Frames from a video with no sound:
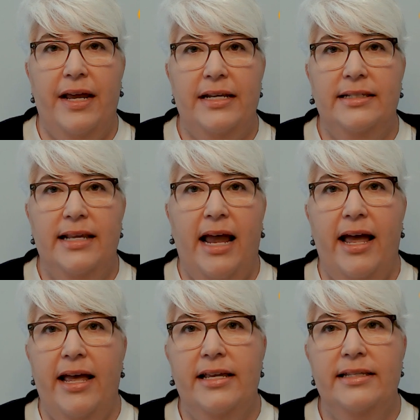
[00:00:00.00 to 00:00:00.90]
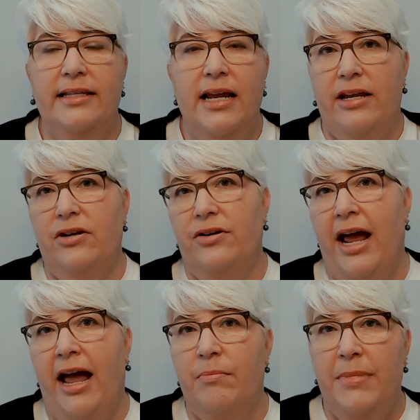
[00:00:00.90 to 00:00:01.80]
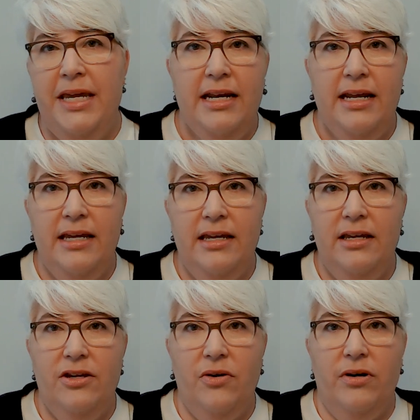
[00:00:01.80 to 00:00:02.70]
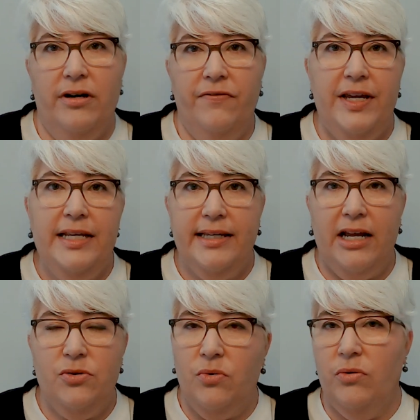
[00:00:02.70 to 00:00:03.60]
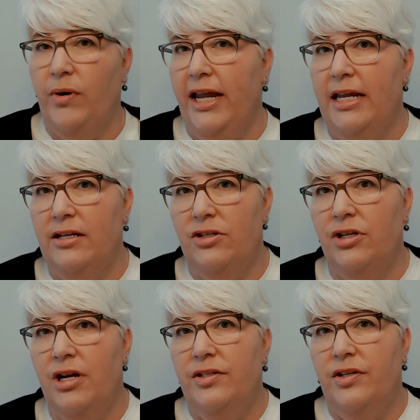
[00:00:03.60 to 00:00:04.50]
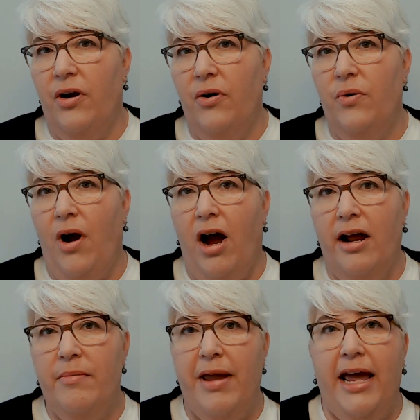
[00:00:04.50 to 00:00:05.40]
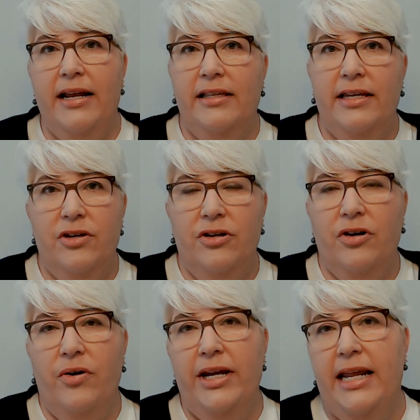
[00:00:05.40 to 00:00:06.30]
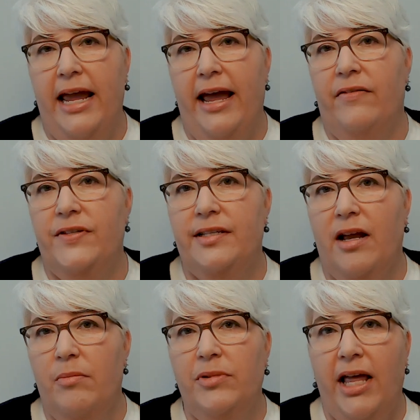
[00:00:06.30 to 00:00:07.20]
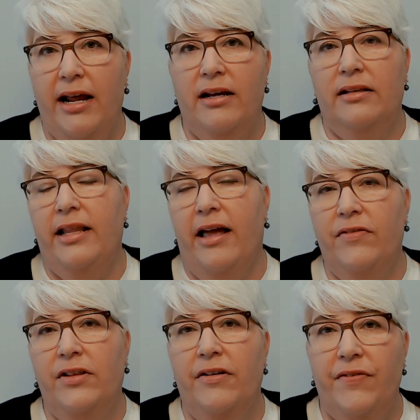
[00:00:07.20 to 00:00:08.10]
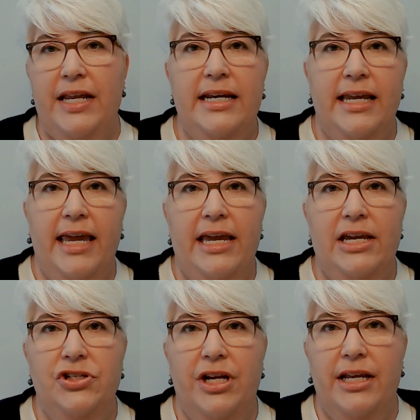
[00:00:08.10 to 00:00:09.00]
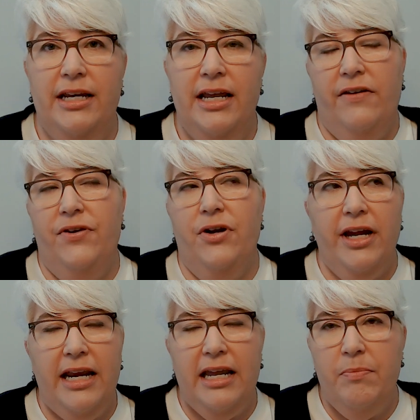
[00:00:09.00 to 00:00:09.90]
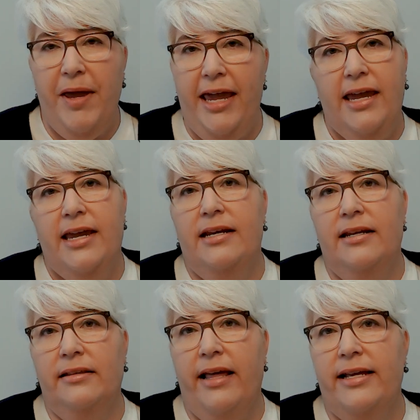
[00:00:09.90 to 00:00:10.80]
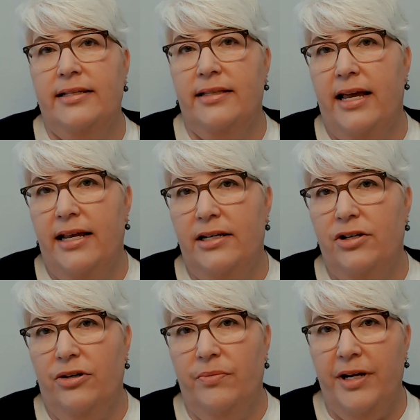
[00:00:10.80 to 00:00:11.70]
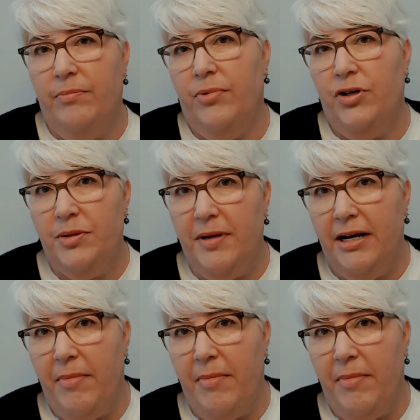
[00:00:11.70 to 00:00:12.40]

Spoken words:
that says that you're not meeting your fee schedule range. So automatically, you're going to have some level of indication if you're getting paid less than your reimbursement